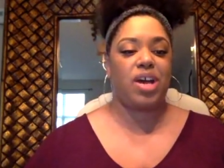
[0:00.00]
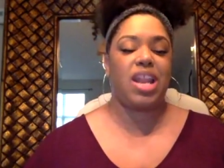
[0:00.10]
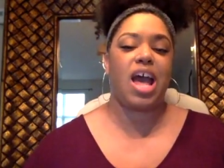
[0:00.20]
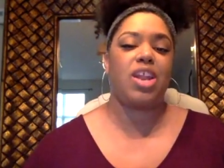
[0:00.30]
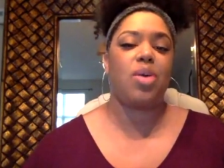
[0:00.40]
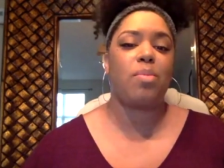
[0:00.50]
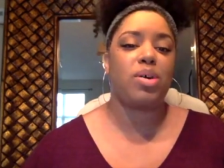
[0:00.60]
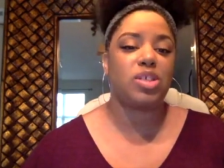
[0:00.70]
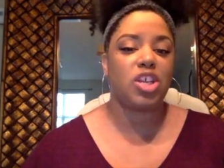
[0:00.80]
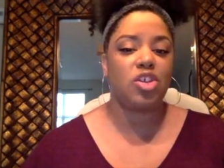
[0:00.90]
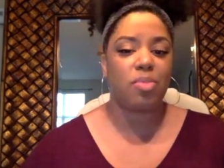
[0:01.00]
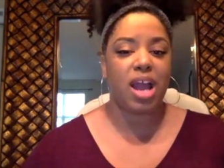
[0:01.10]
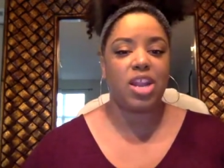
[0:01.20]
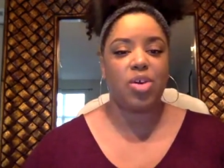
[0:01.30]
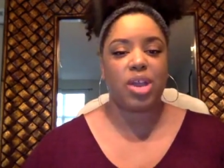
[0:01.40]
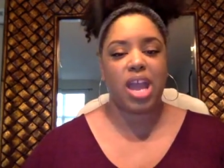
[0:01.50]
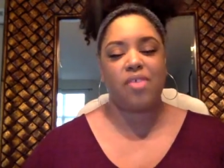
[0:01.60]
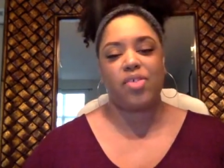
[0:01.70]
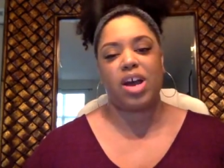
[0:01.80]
Now, I know most of you might know Canva.